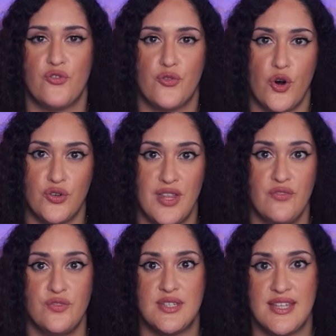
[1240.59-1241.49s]
For
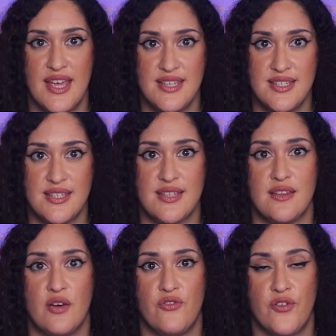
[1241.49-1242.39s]
dev to test,
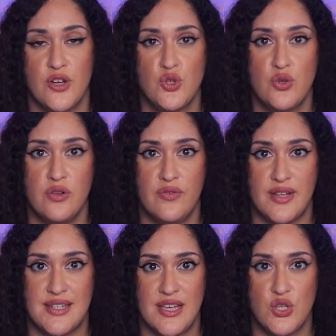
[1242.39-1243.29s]
functional
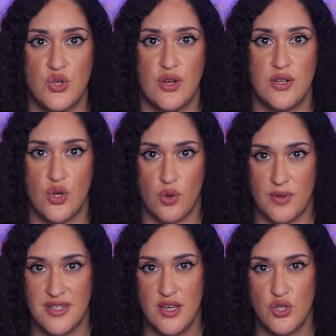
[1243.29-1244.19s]
validation and
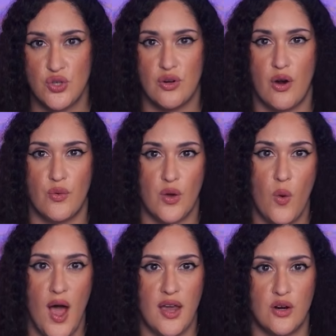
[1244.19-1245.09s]
documentation are
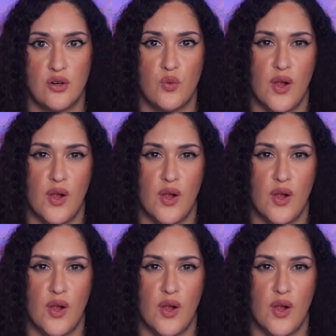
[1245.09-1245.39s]
required,